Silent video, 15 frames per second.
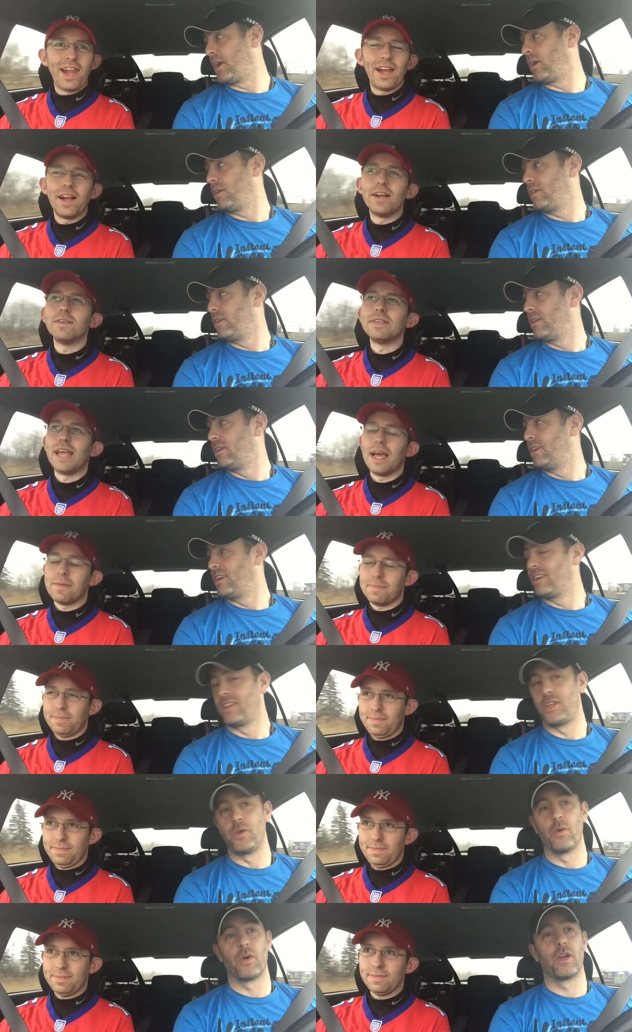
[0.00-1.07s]
Speaker 1: though. Yep,
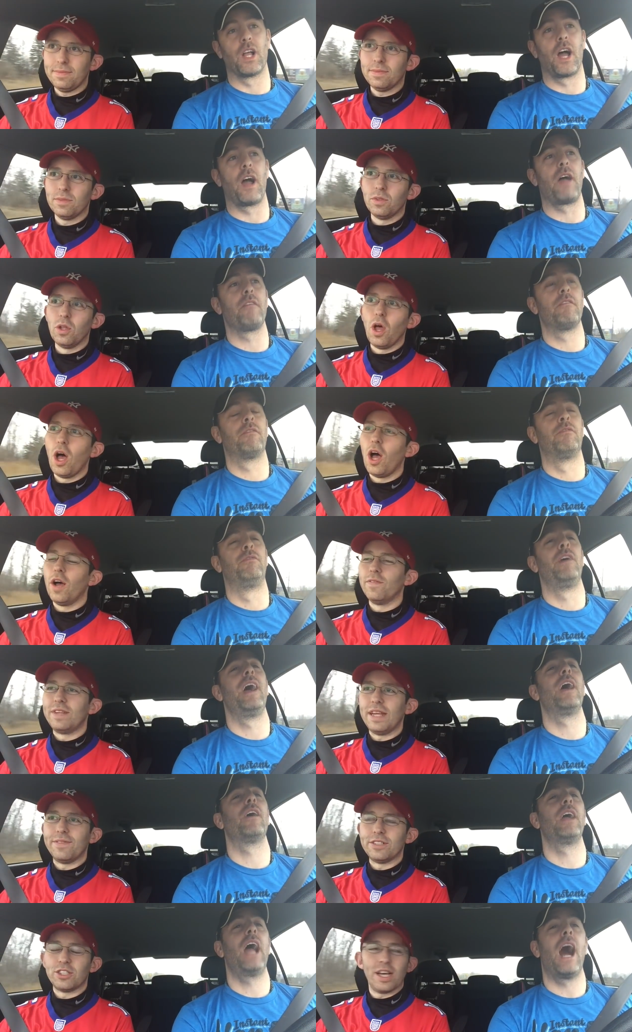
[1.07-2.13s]
You were like uh, Love
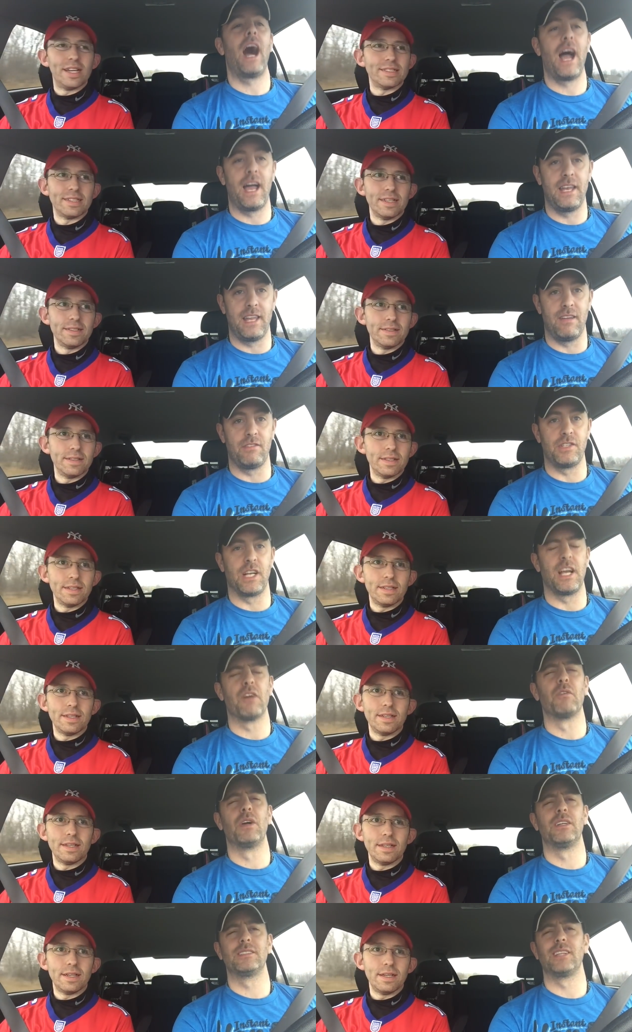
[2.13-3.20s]
very high on David Johnson.
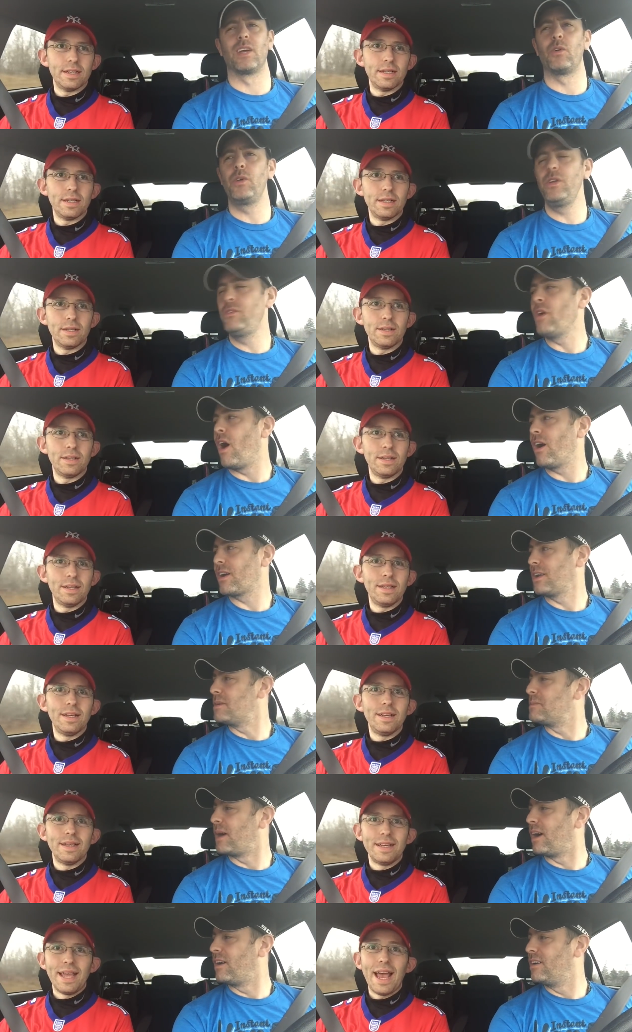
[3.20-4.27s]
Everyone else was like, what are you talking
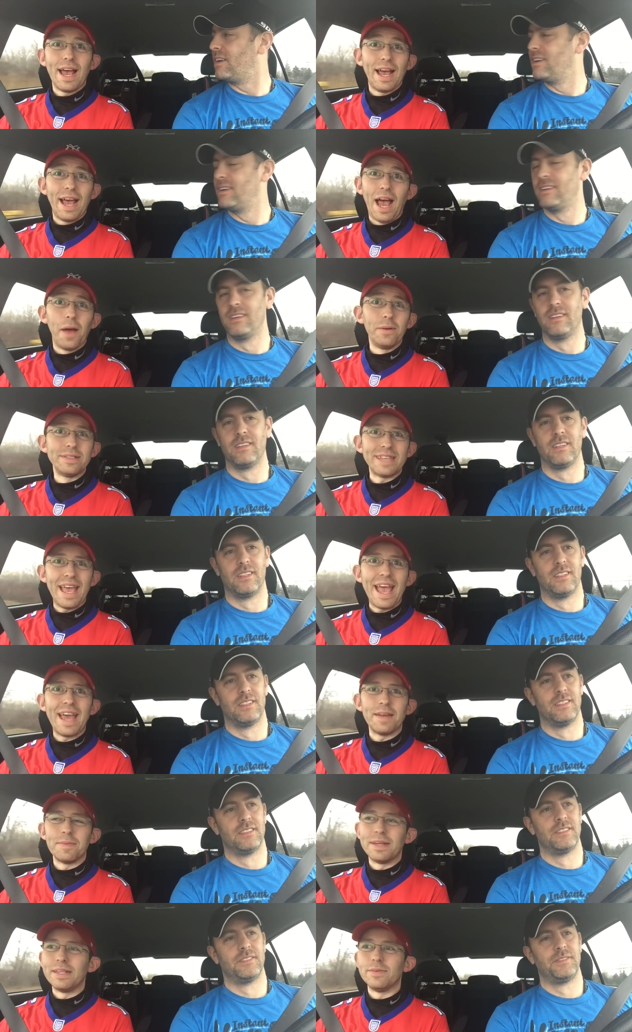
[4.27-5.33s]
about? Yeah, I
Speaker 2: was
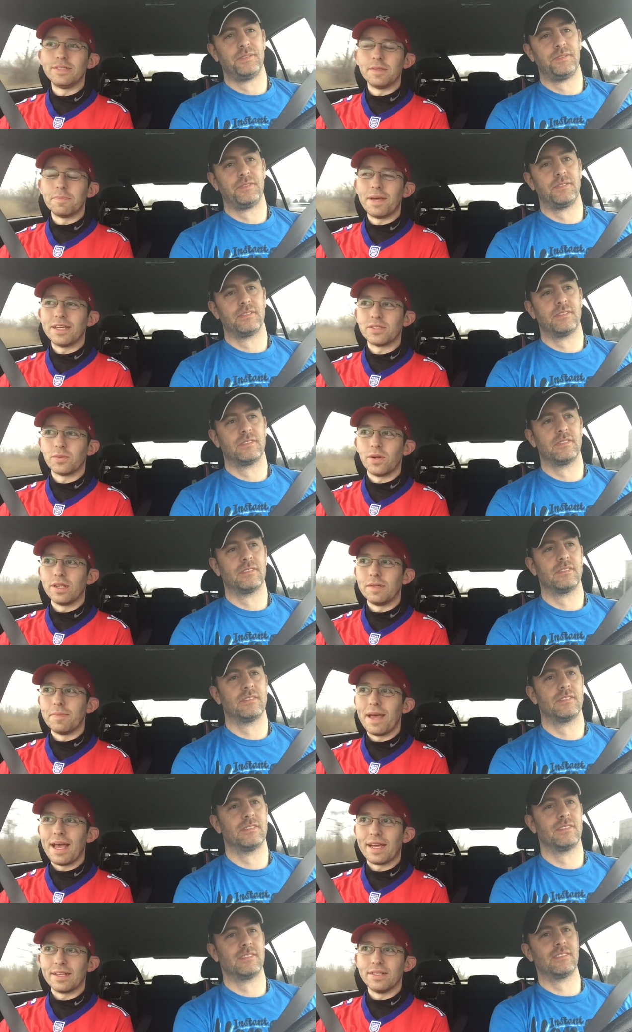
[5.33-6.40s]
adamant he was the best running
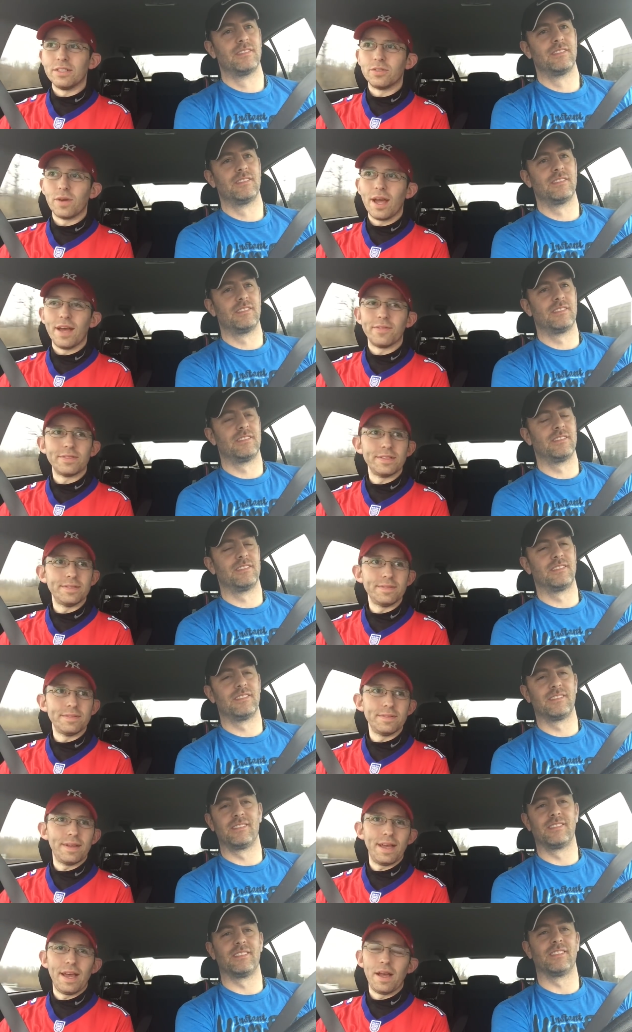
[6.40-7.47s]
back in the draft.
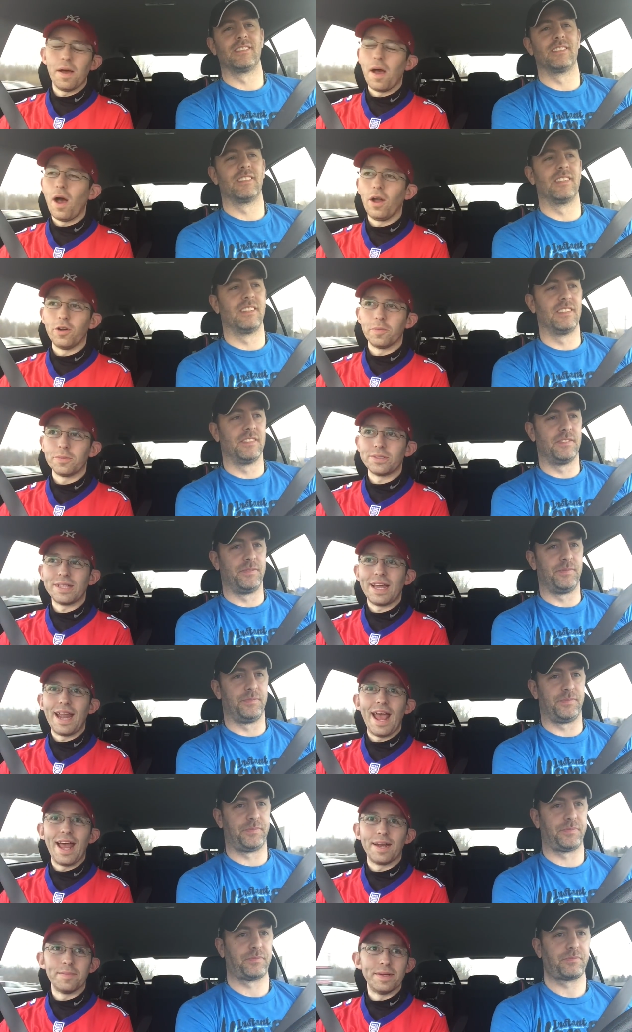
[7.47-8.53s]

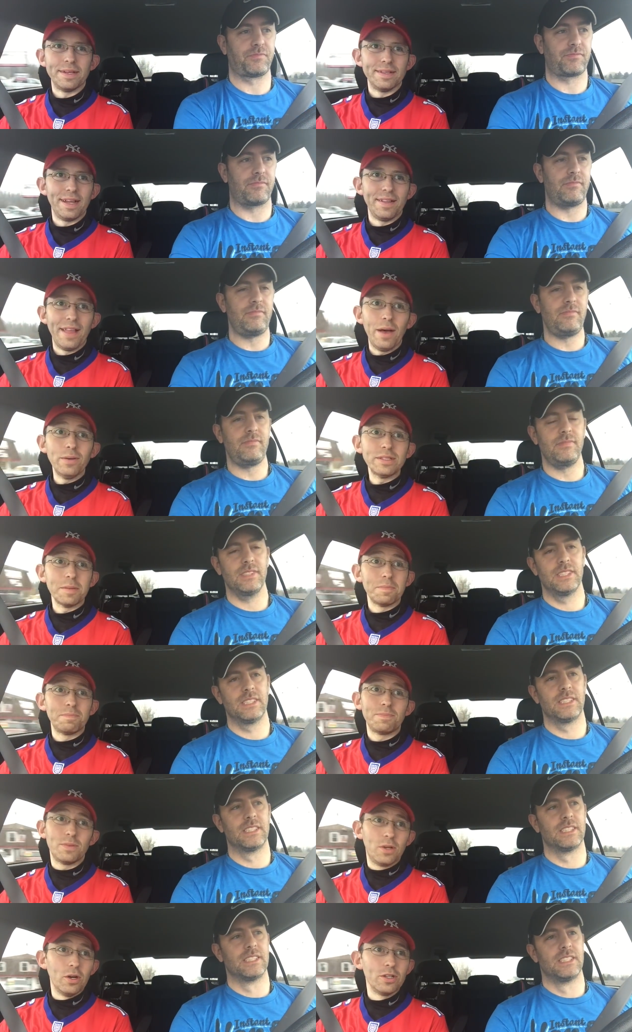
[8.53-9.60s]
100% adamant. And that was a
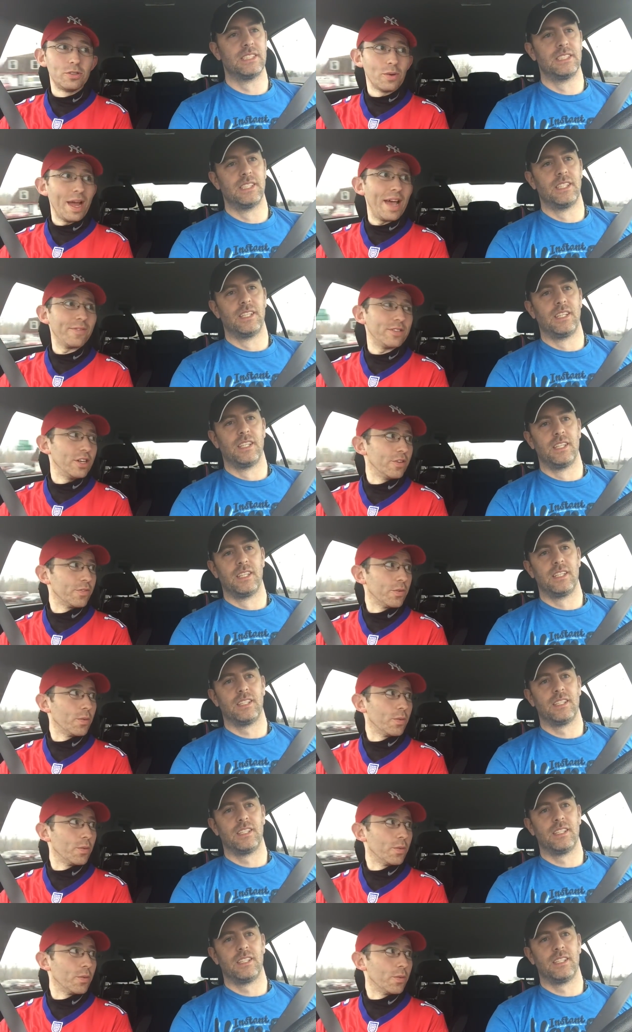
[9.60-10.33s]
good draft year for